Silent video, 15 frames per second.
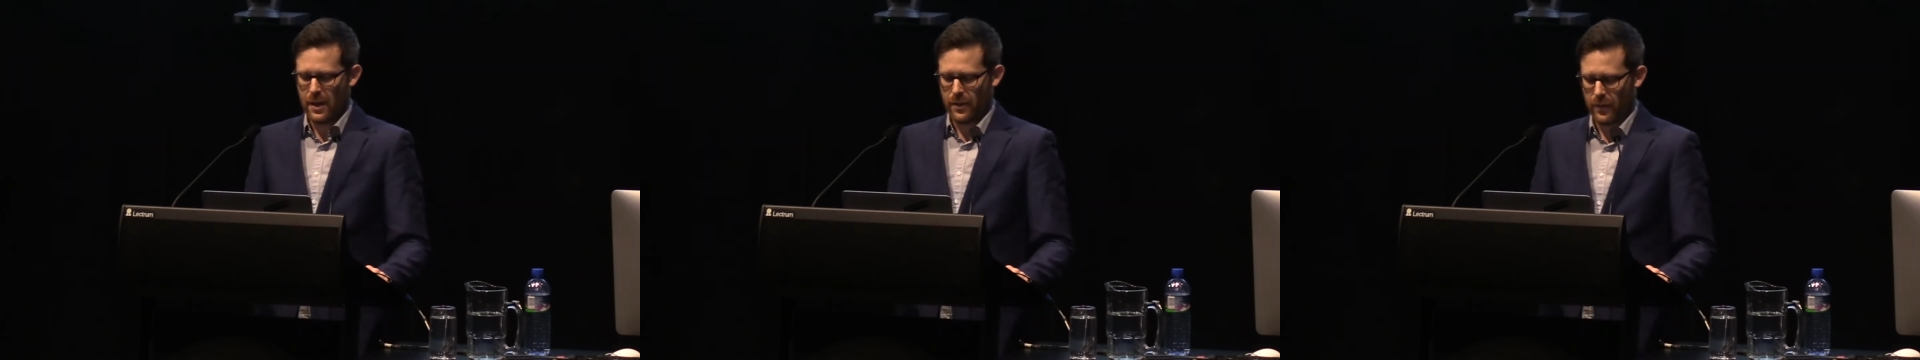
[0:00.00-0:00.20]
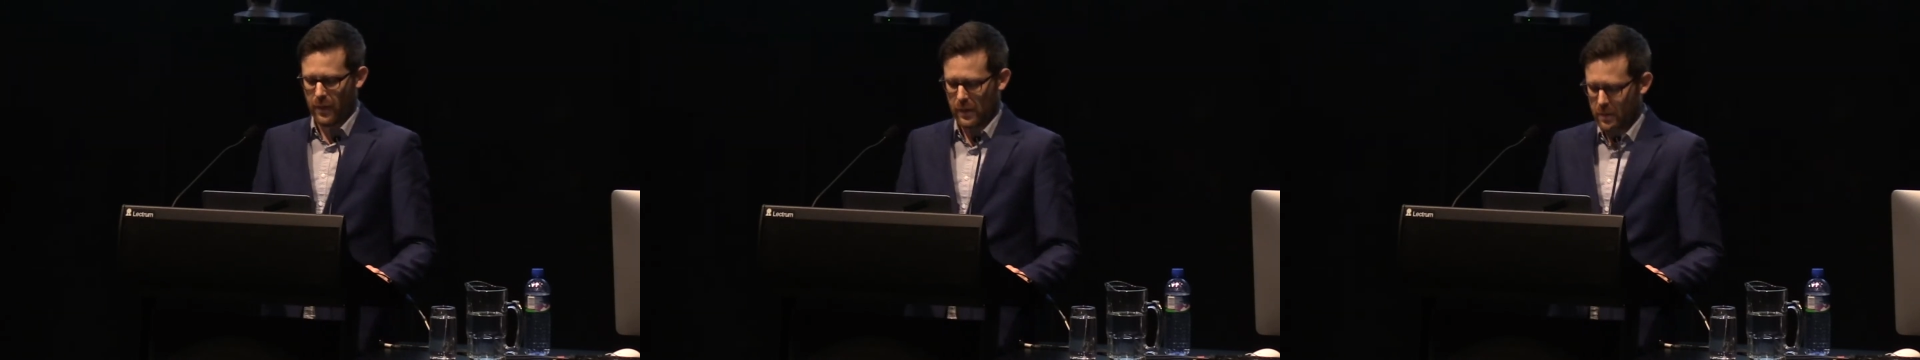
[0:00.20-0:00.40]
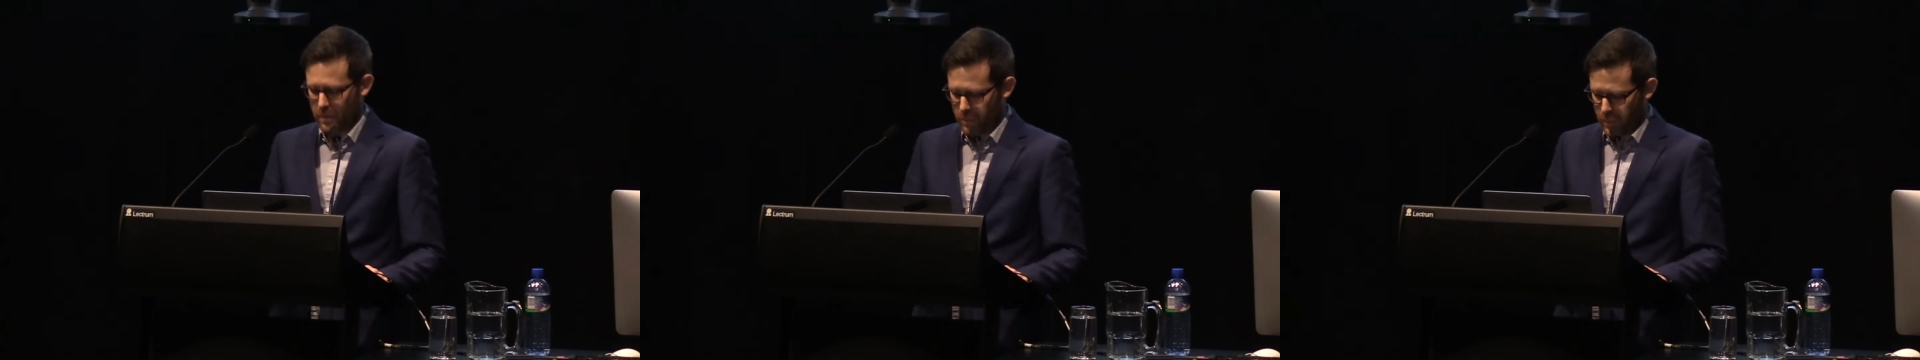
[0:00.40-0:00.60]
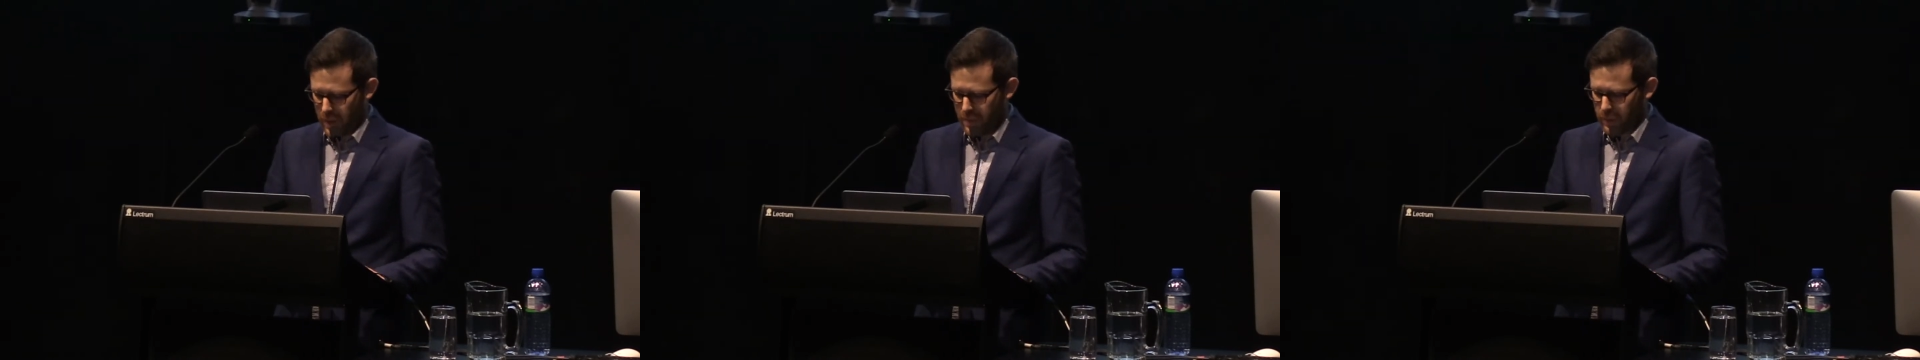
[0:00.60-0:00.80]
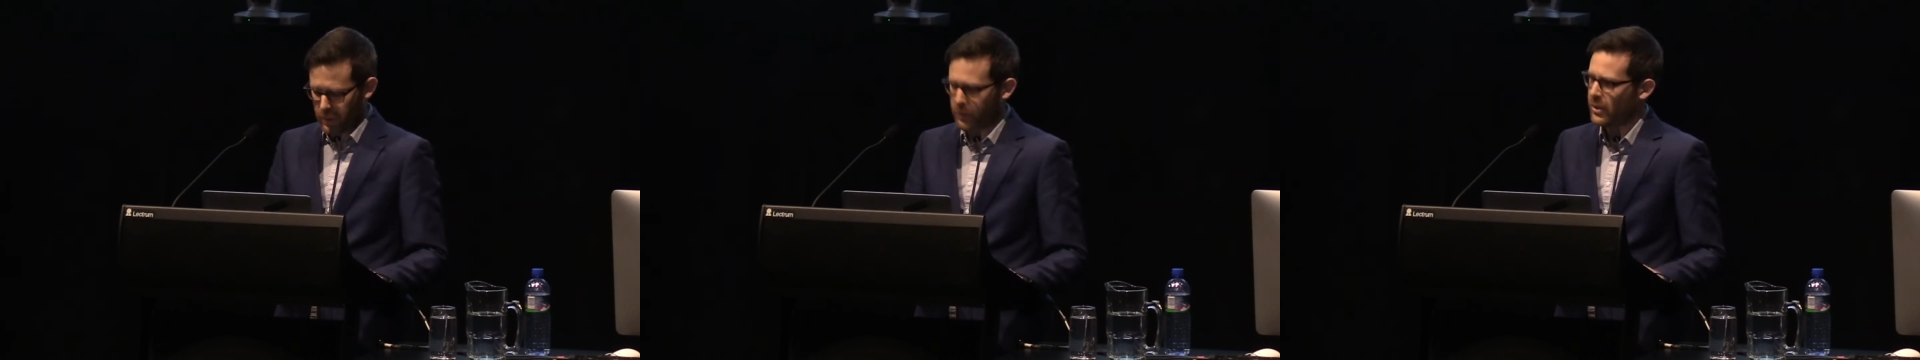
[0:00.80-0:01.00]
that
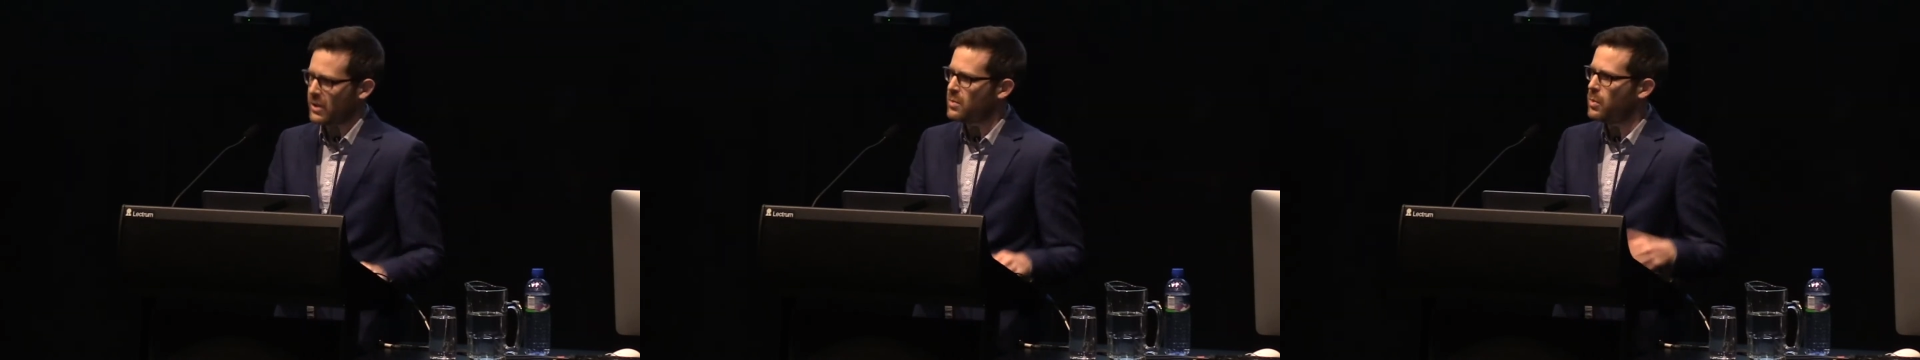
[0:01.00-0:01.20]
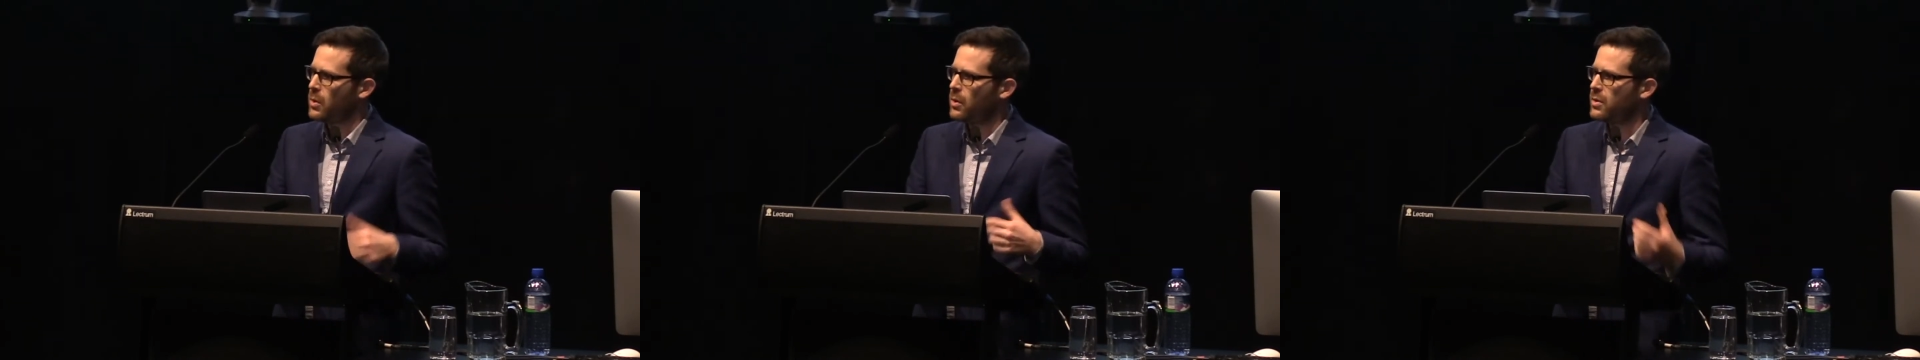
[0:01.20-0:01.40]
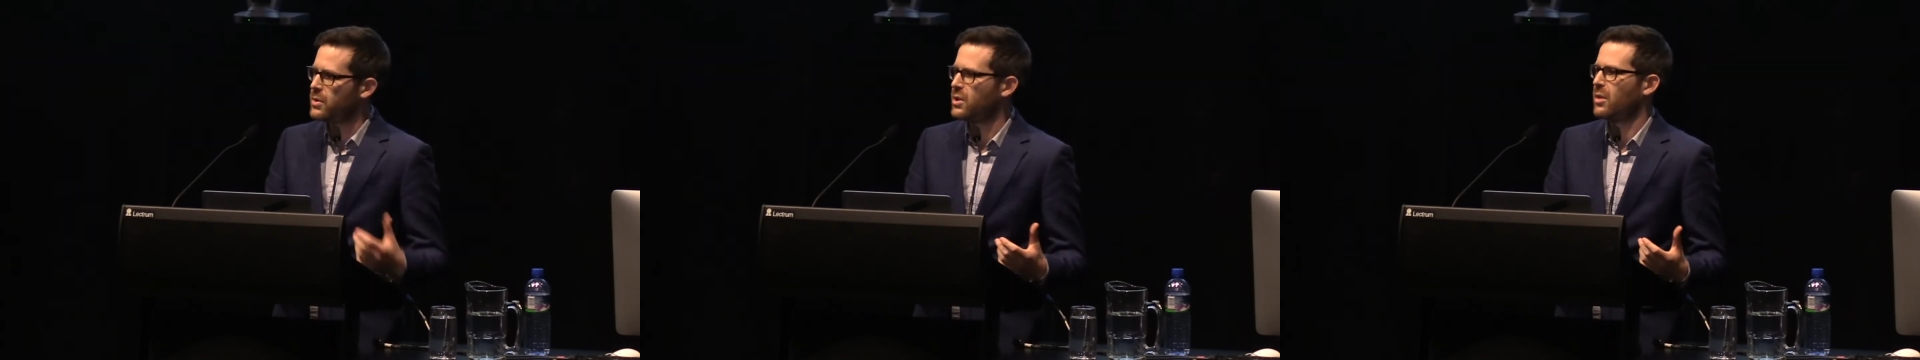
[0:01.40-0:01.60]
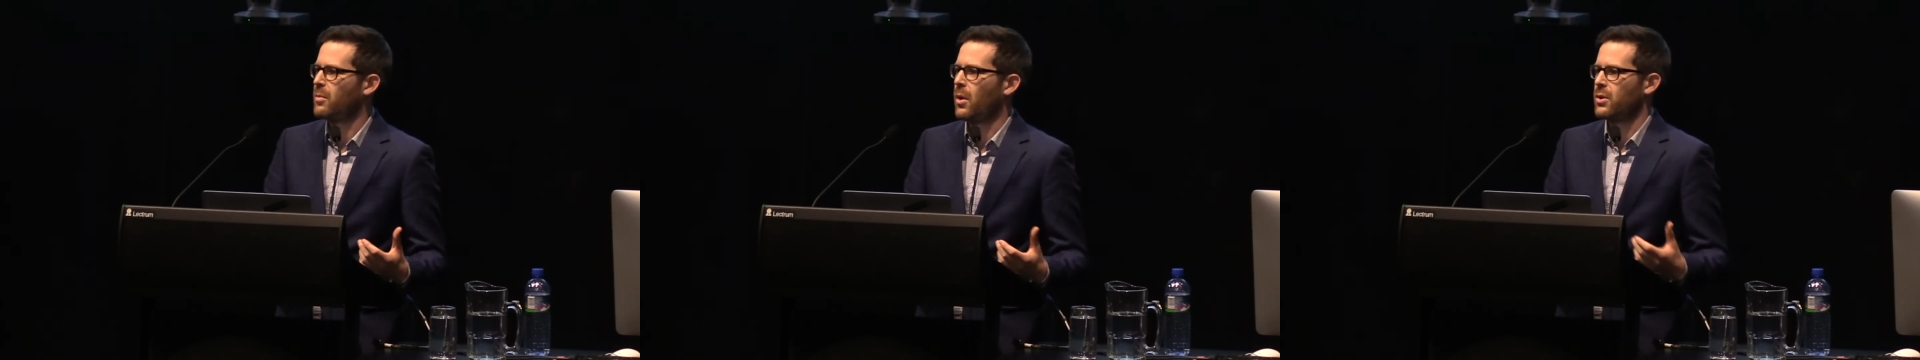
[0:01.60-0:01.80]
people are experiencing